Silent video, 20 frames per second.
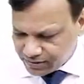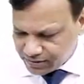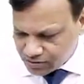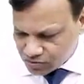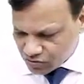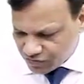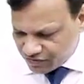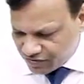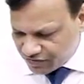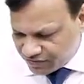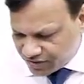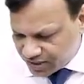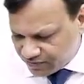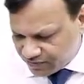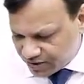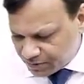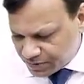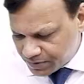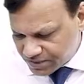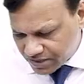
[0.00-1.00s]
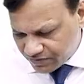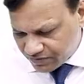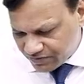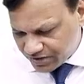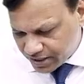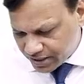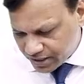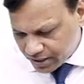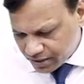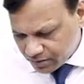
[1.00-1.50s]
So 50 will be
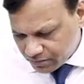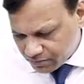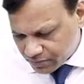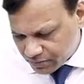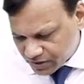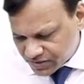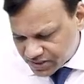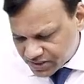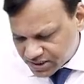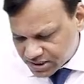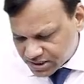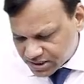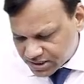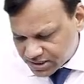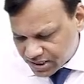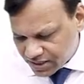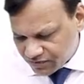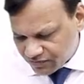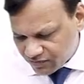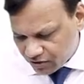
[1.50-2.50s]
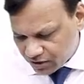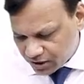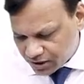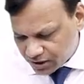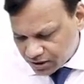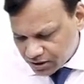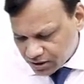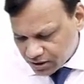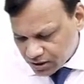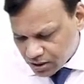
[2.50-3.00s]
somewhere here between 60 and
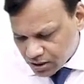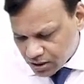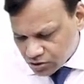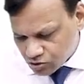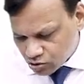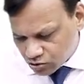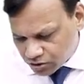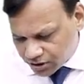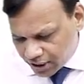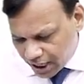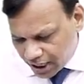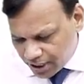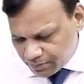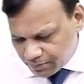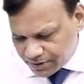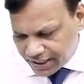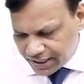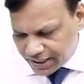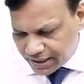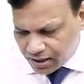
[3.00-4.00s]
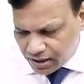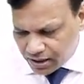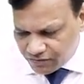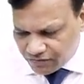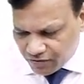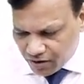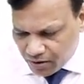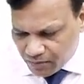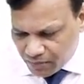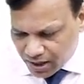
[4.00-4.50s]
40. So time taken
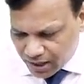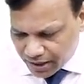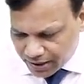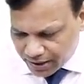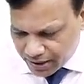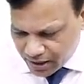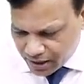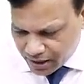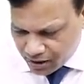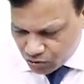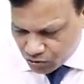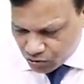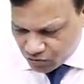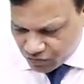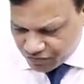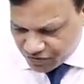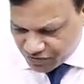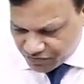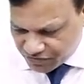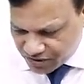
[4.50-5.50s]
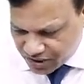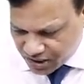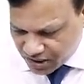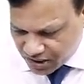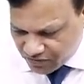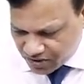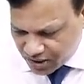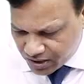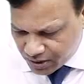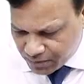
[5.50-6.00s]
from 100 to 50
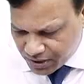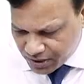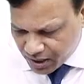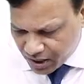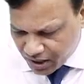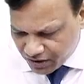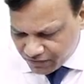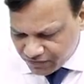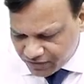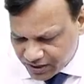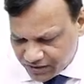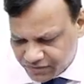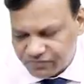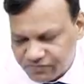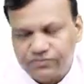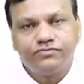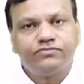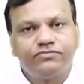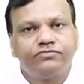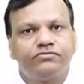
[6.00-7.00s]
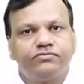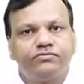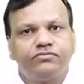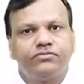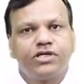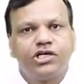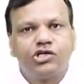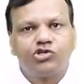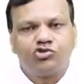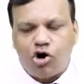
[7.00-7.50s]
will be half-life.
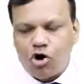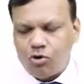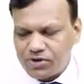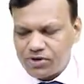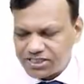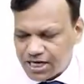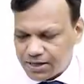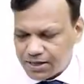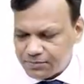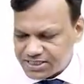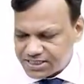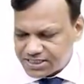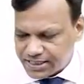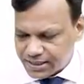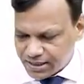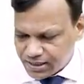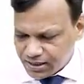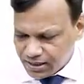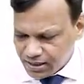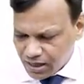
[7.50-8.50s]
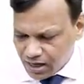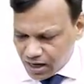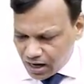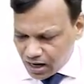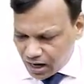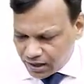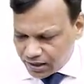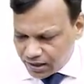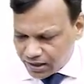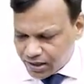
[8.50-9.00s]
So how much time is taken?
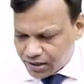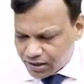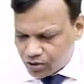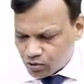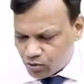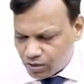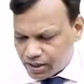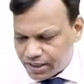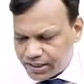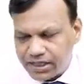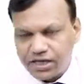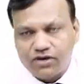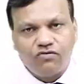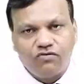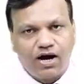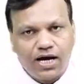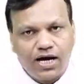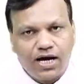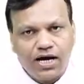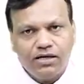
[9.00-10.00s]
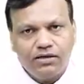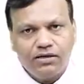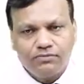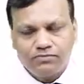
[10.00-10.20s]
100 to 80, 1 hour.